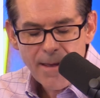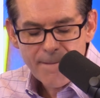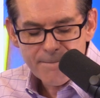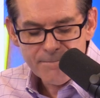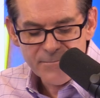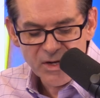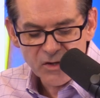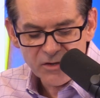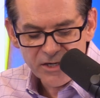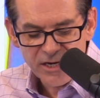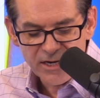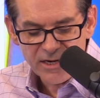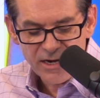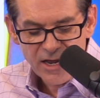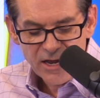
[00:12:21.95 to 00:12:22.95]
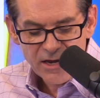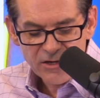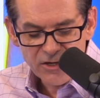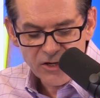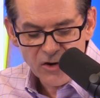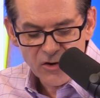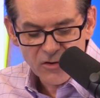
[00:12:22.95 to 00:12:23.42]
million
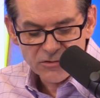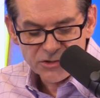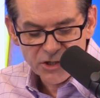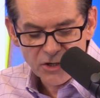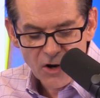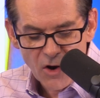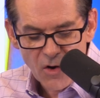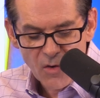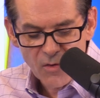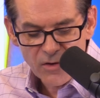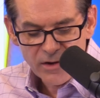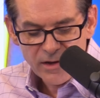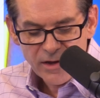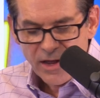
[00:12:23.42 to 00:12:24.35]
years ago.